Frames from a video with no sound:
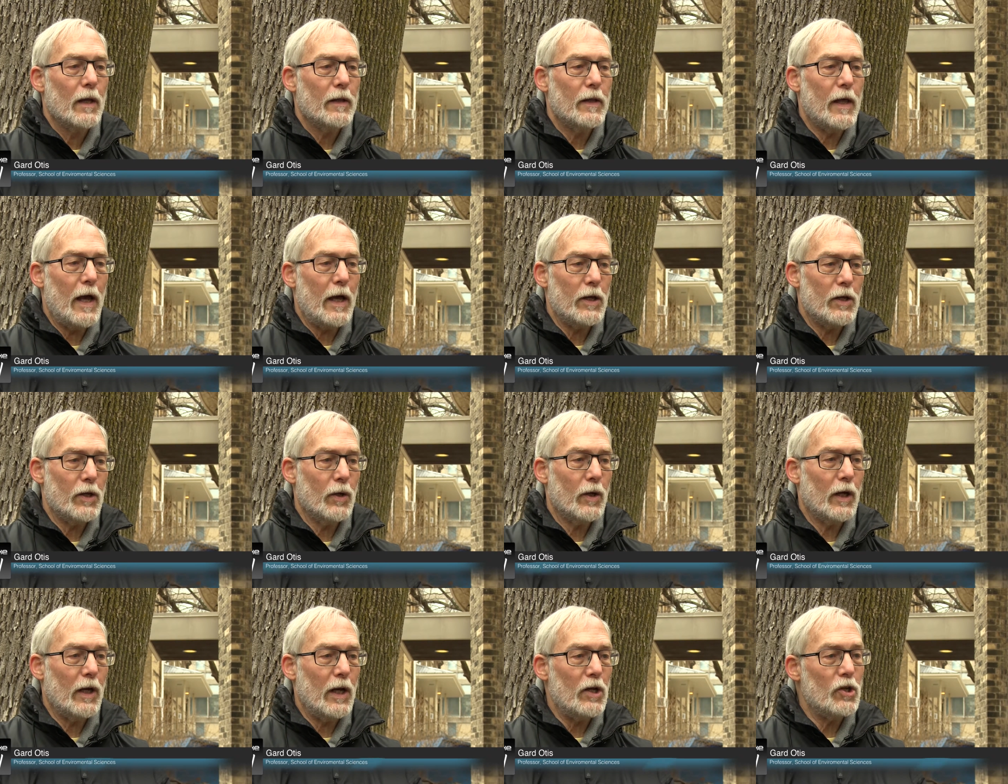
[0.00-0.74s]
that
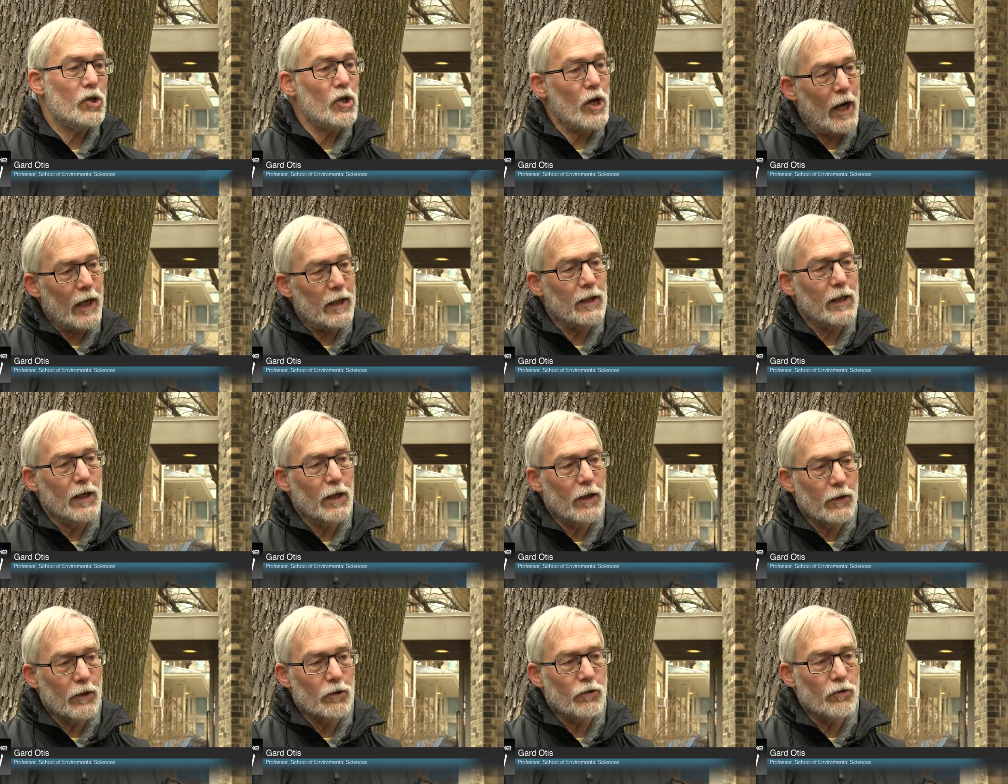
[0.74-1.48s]
you can inject
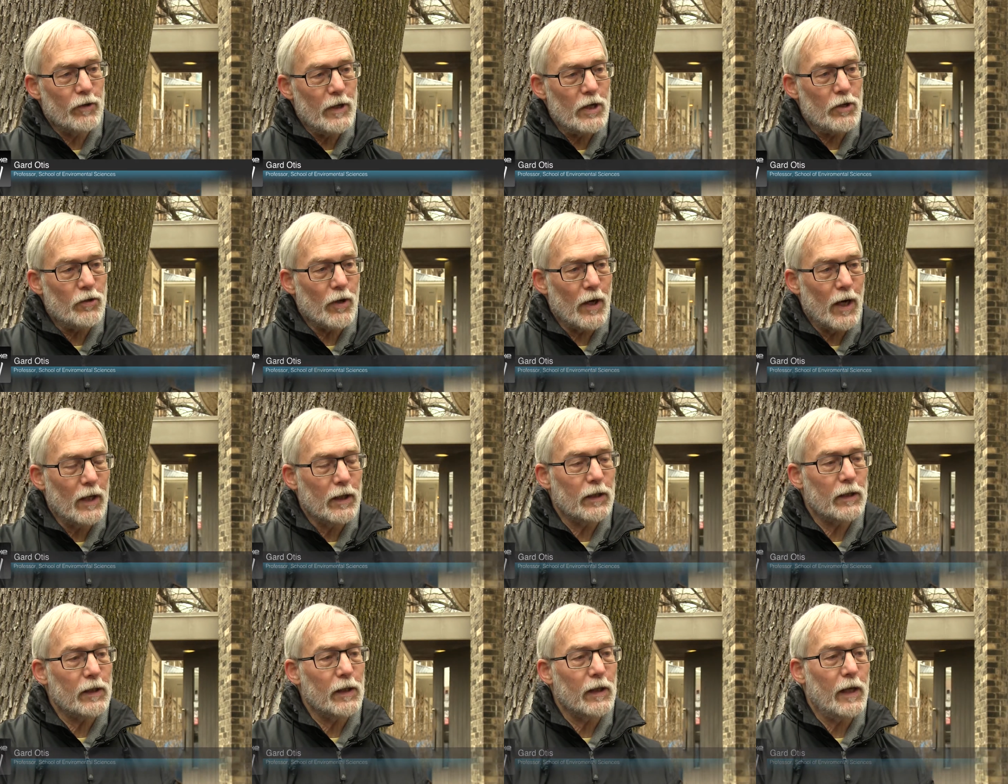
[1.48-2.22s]
into the tree
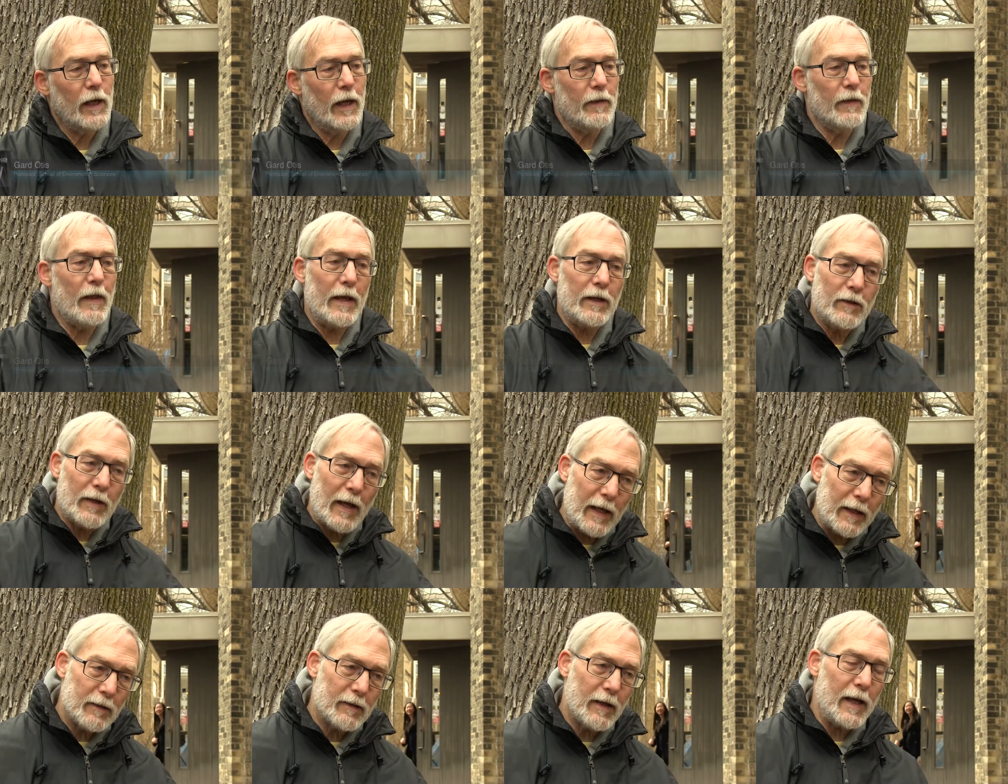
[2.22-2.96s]
trunk and they
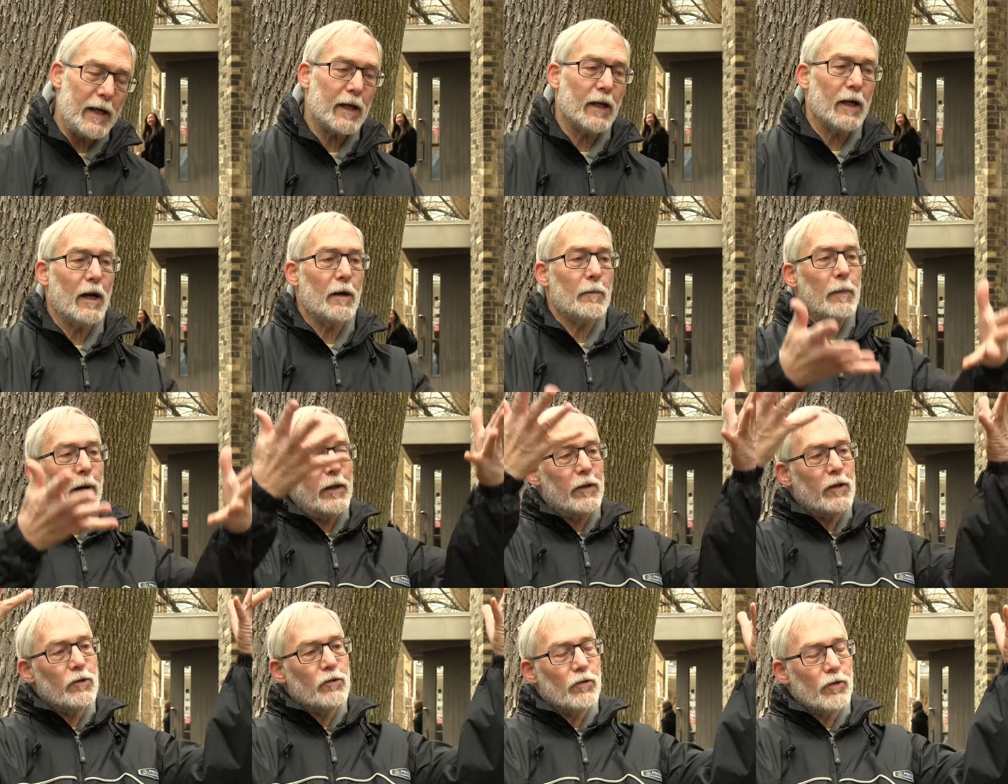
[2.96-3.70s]
take taken up
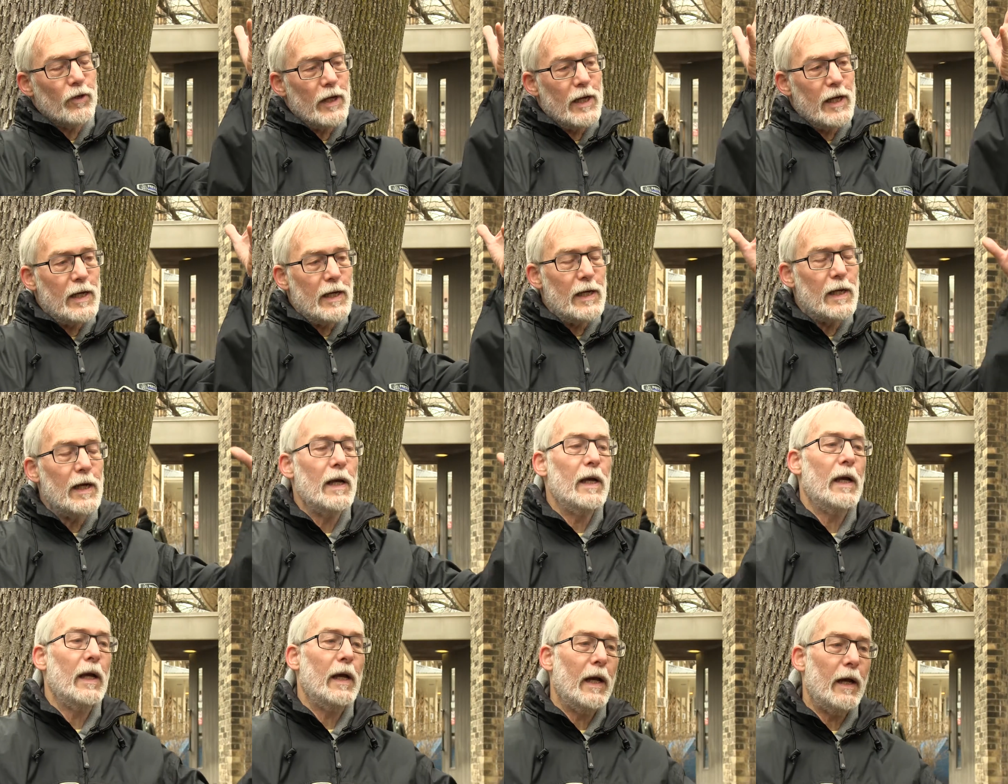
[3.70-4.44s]
by the tree
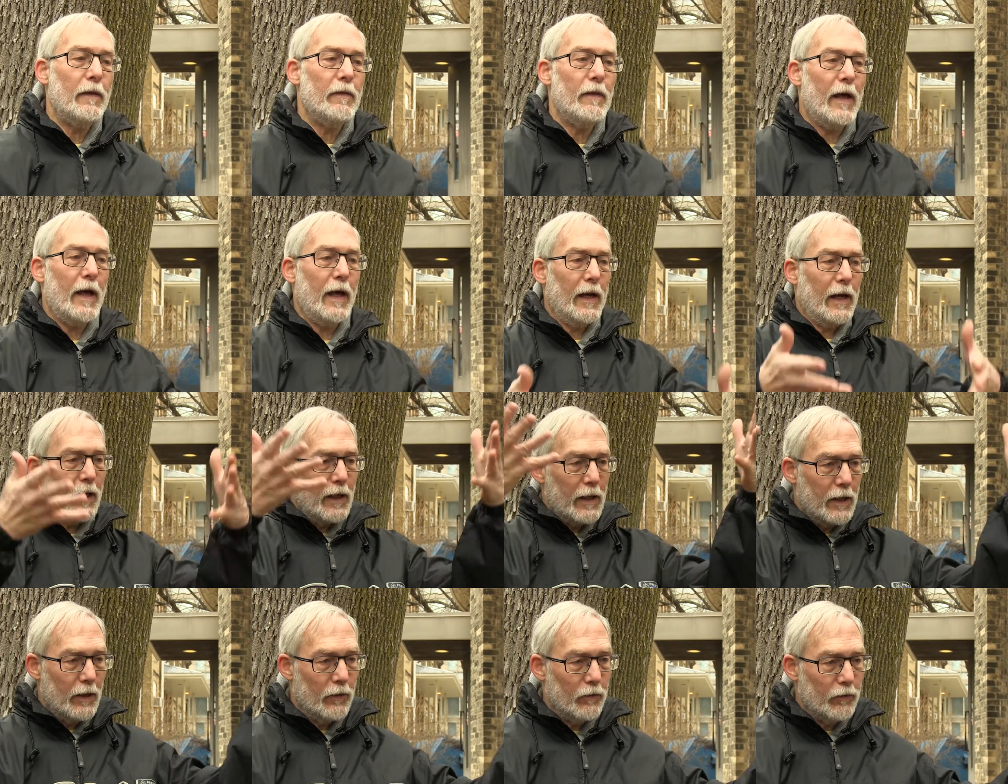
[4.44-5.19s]
and then
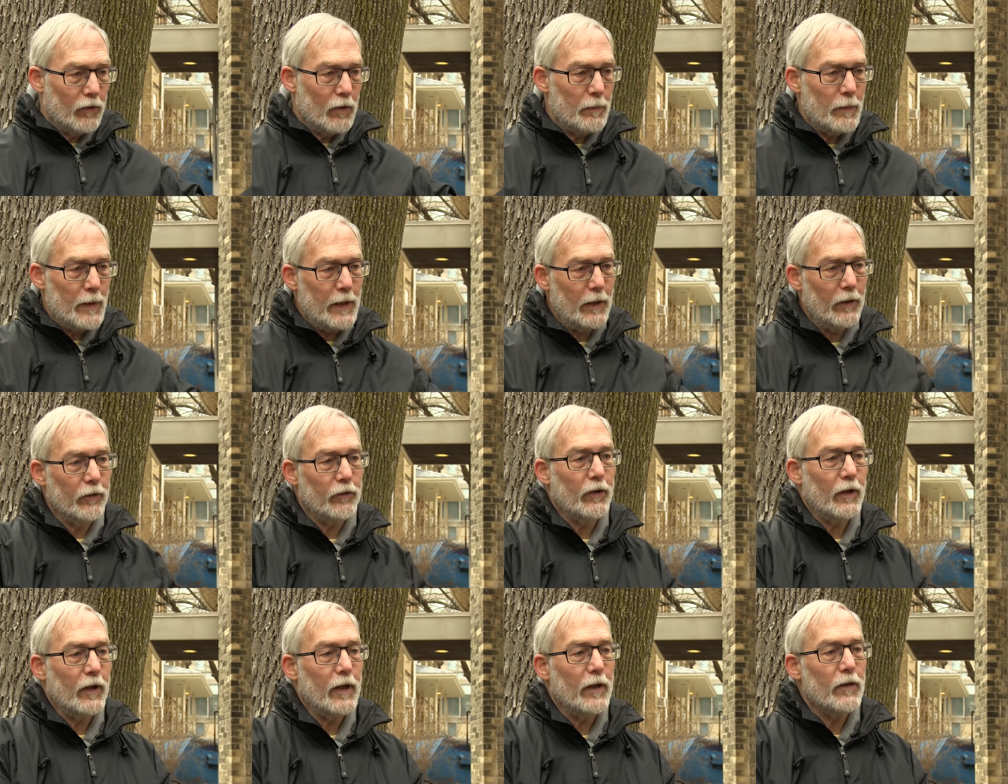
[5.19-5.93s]
it kills the
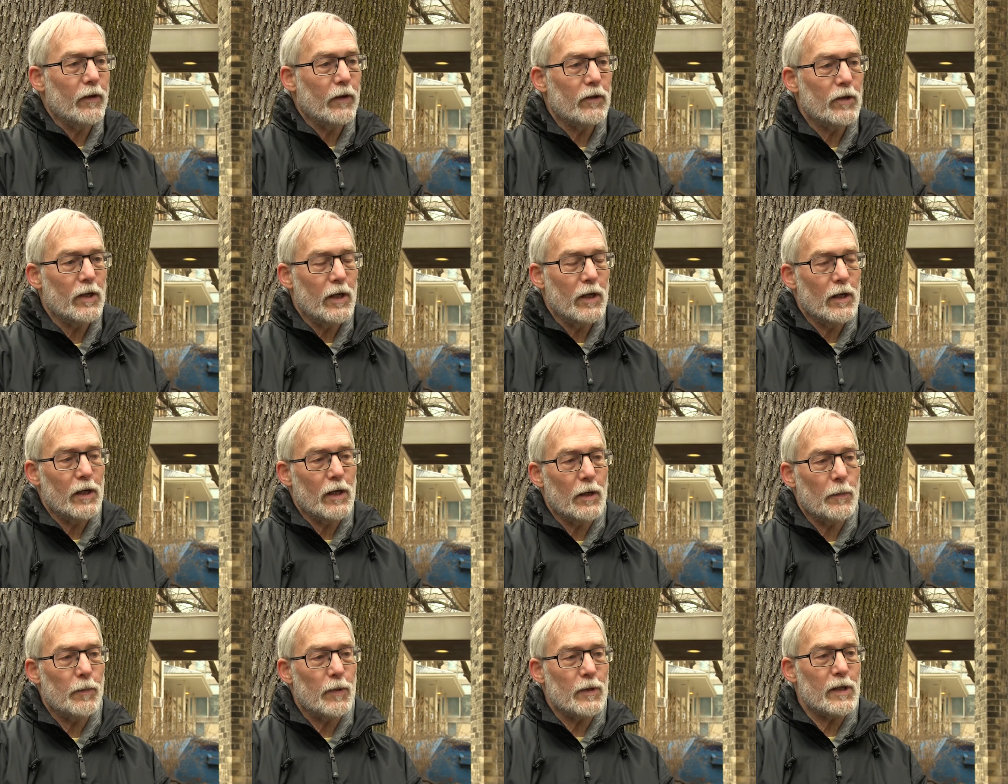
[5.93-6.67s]
beetles that are in the tree
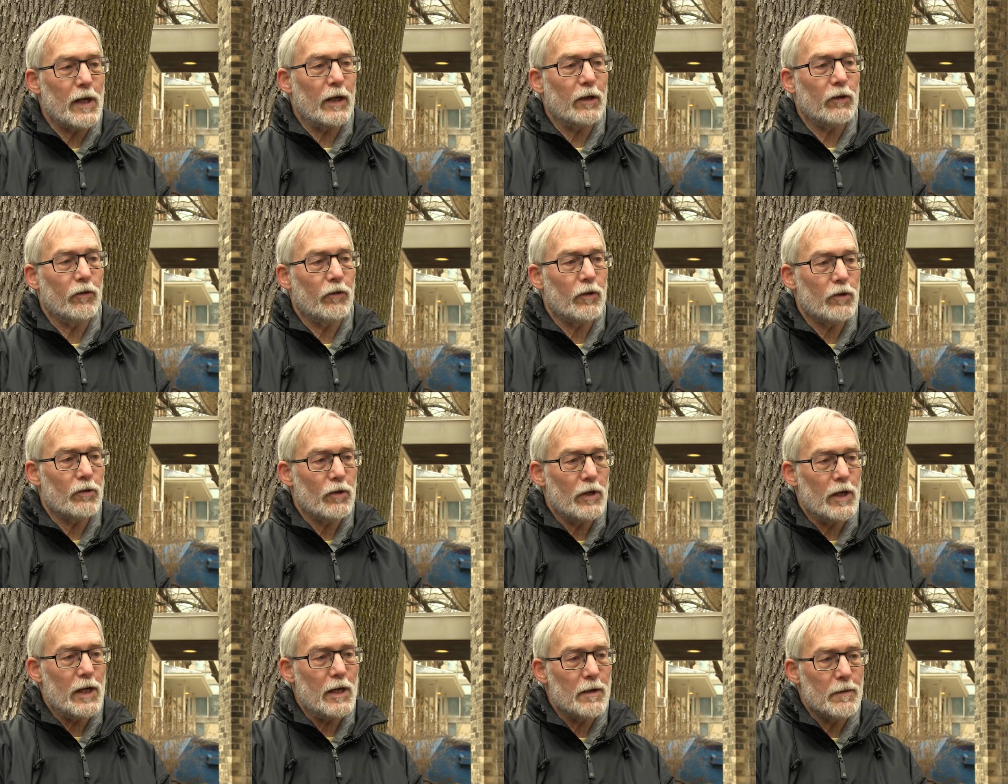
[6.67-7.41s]
and it protects the
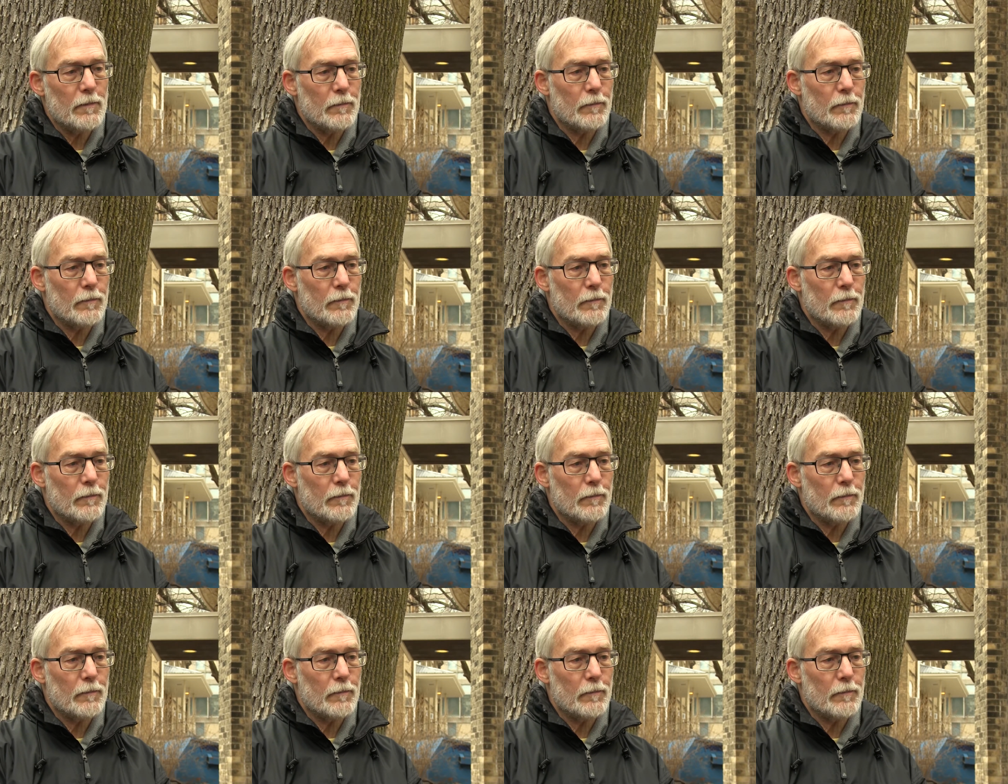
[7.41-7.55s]
tree.